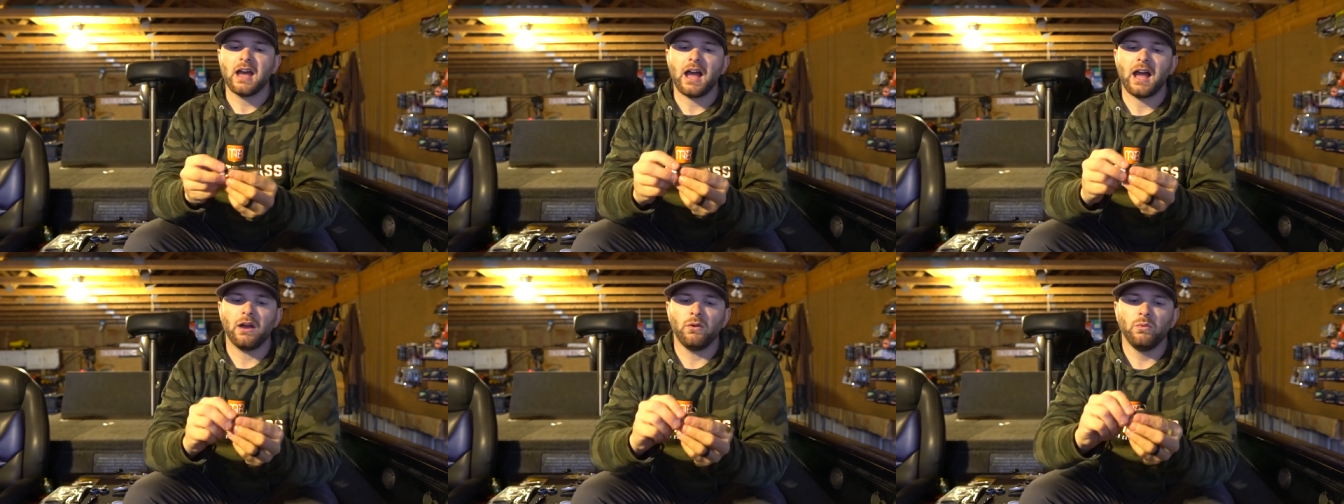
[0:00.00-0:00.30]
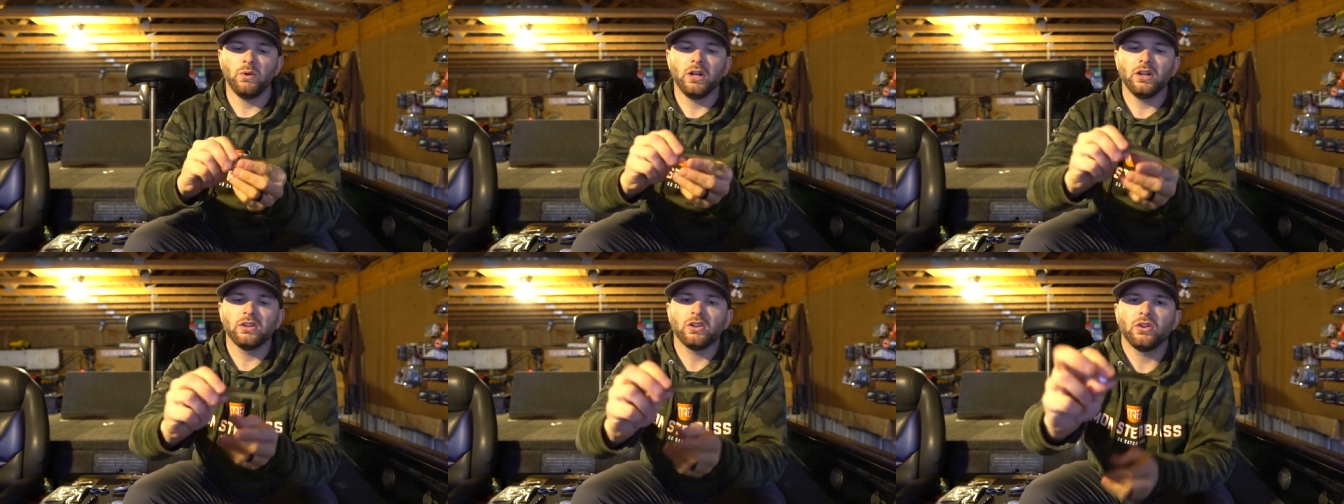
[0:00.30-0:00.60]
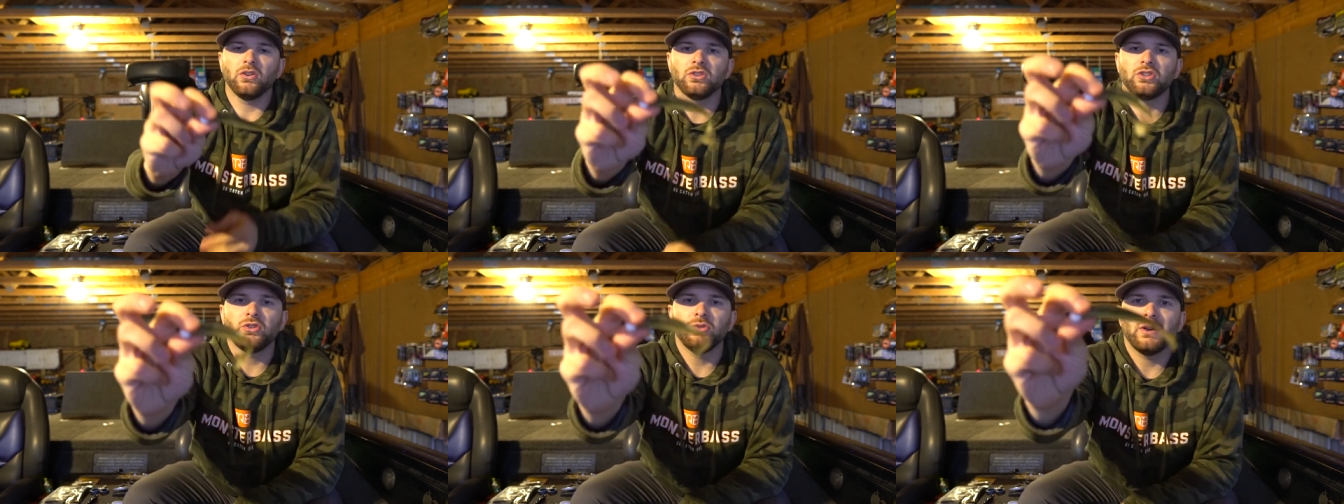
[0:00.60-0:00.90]
I will
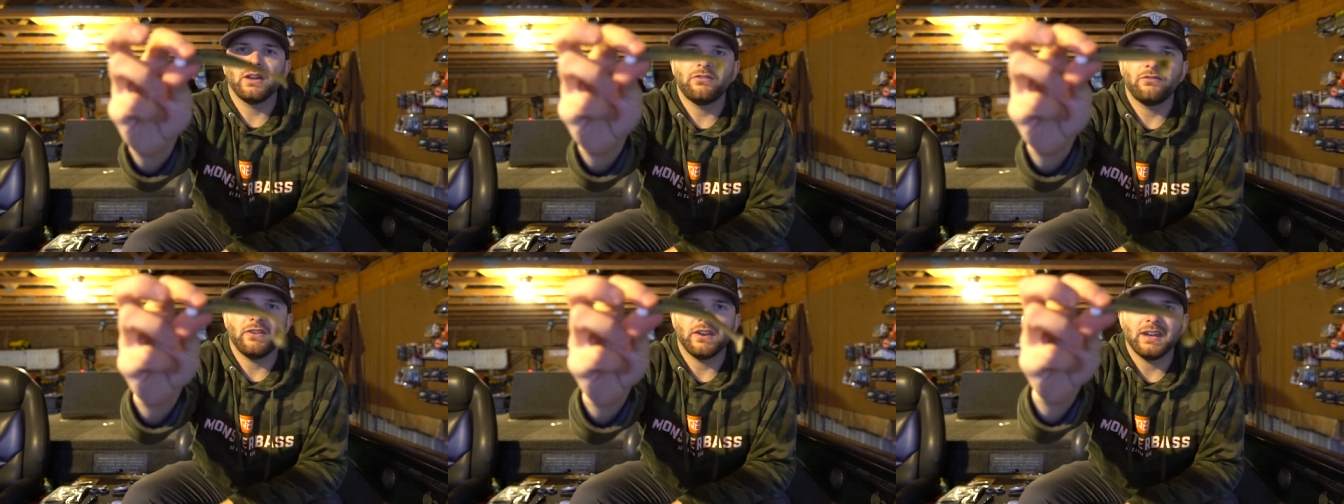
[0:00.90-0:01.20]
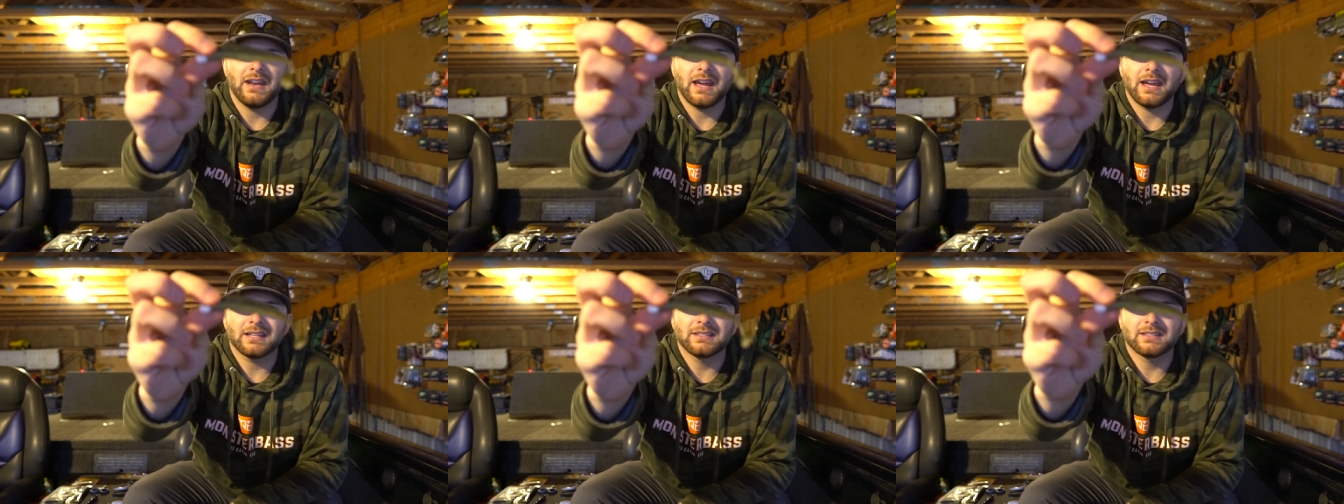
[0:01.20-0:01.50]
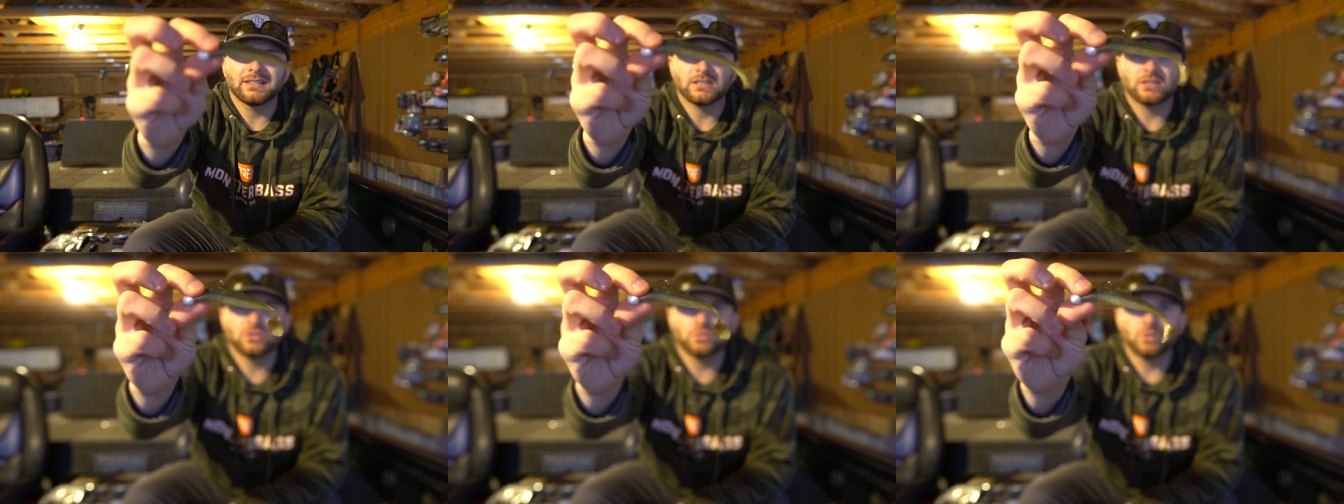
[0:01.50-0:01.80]
go to a
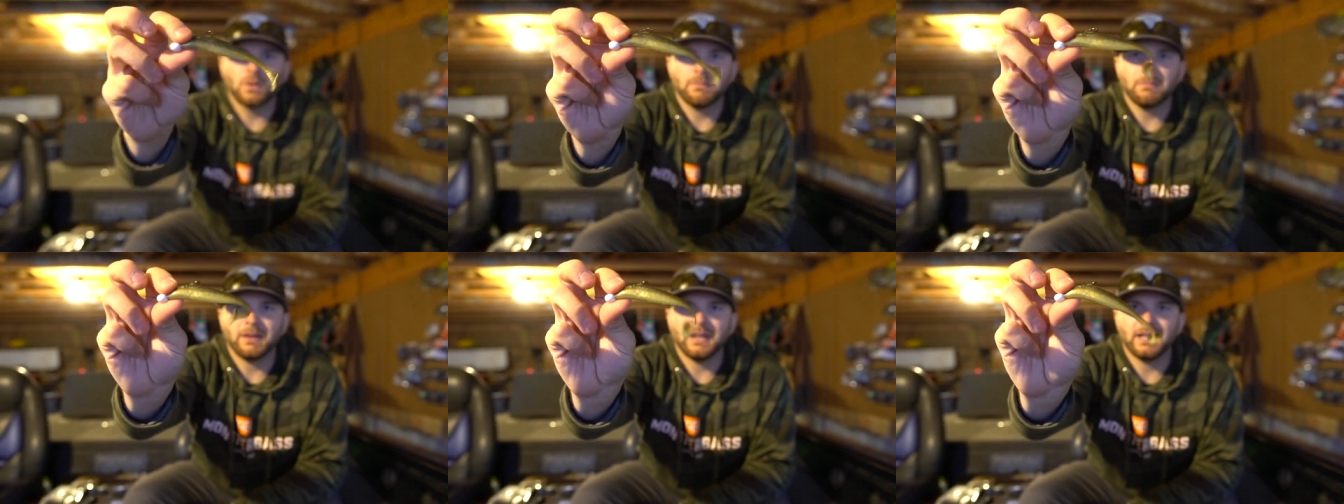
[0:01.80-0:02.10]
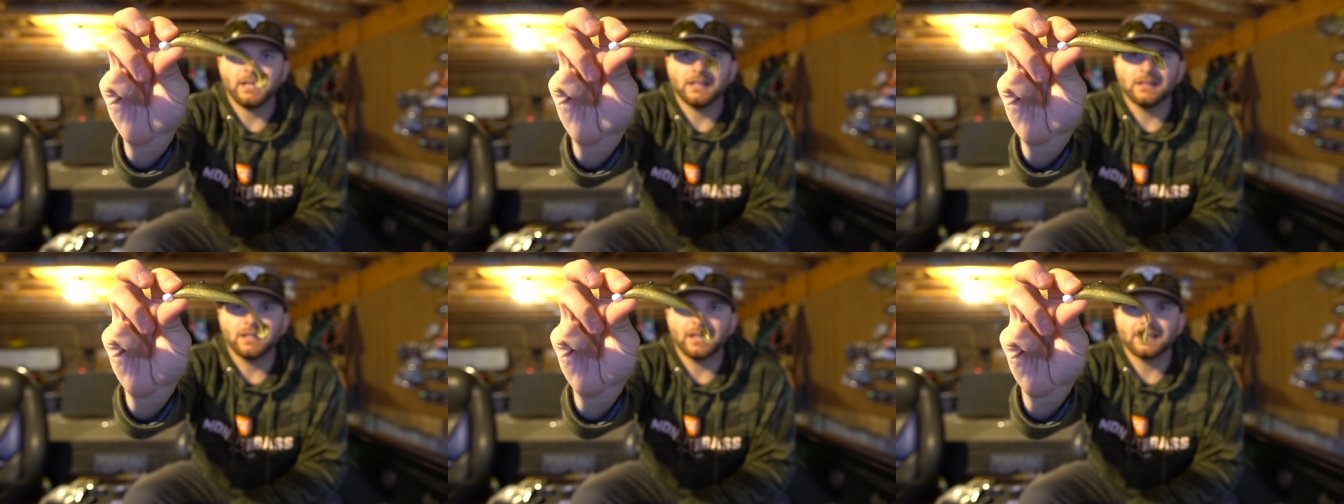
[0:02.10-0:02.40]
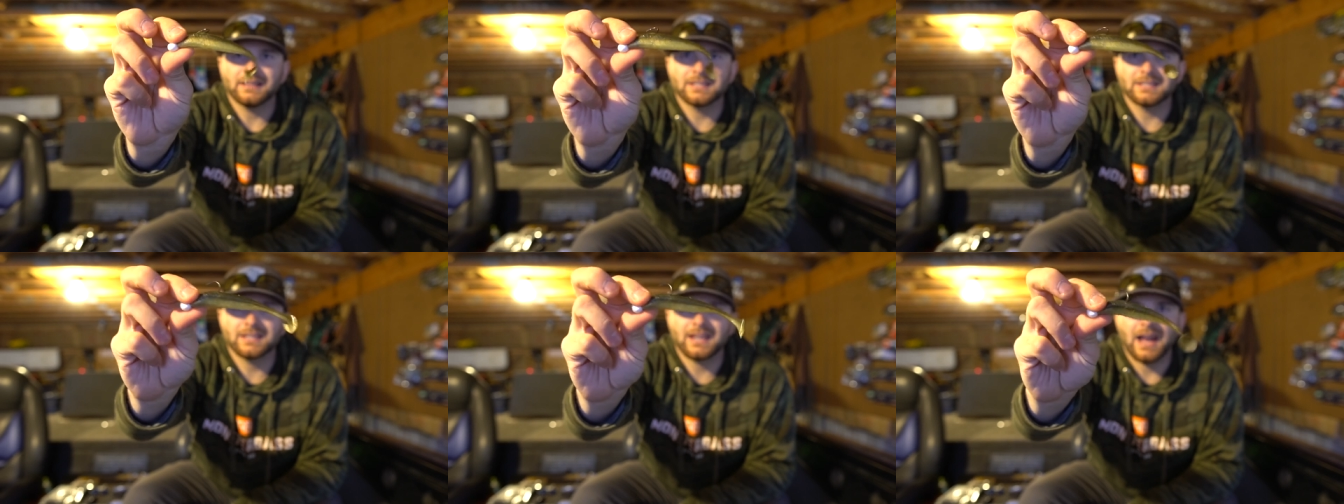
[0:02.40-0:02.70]
finesse swim bait
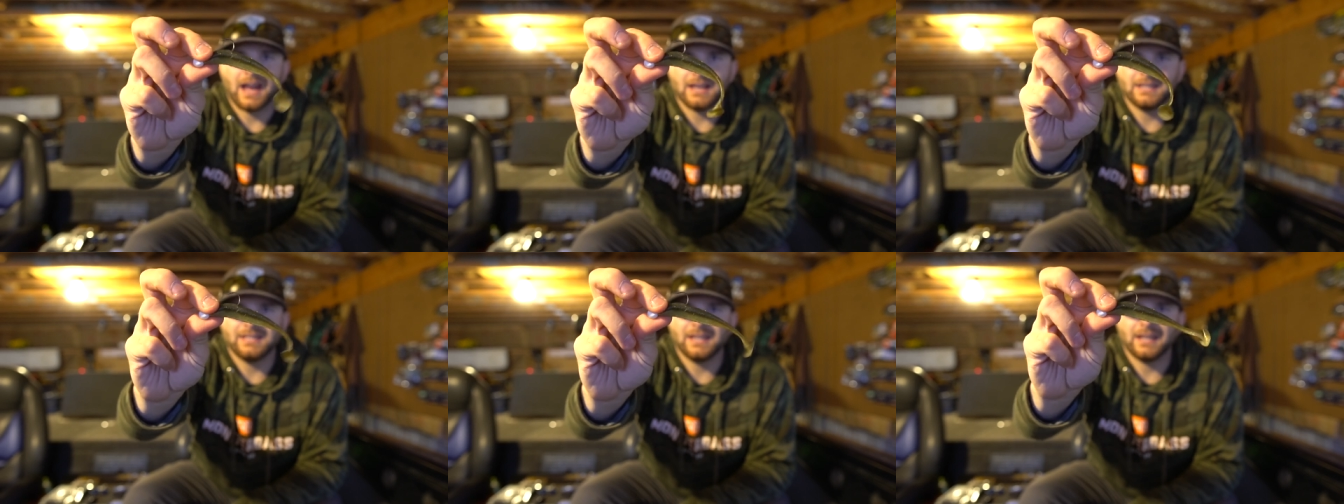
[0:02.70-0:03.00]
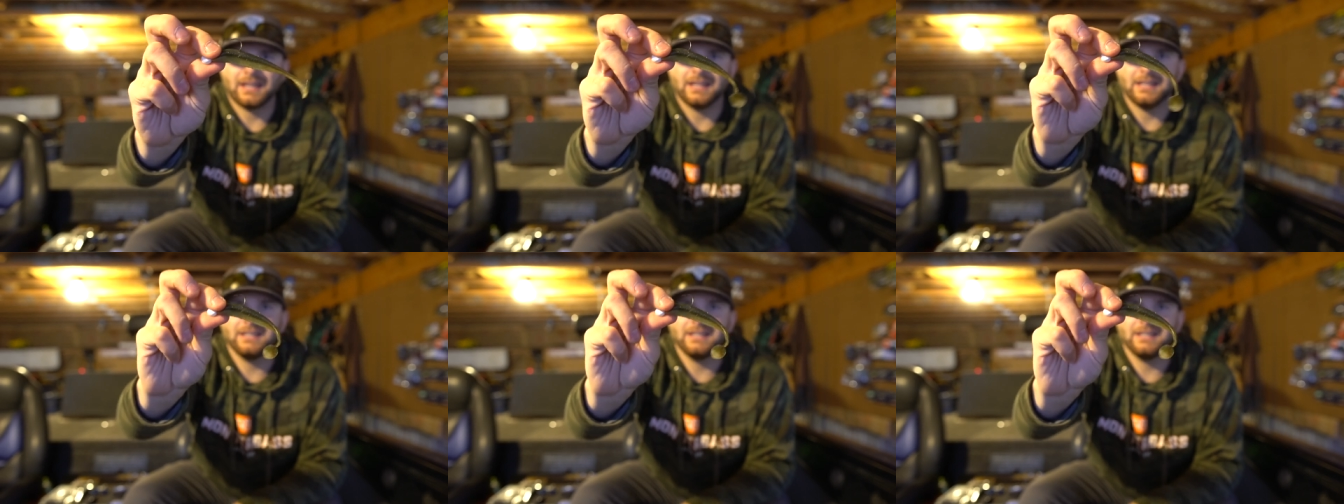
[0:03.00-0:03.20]
like this Keitech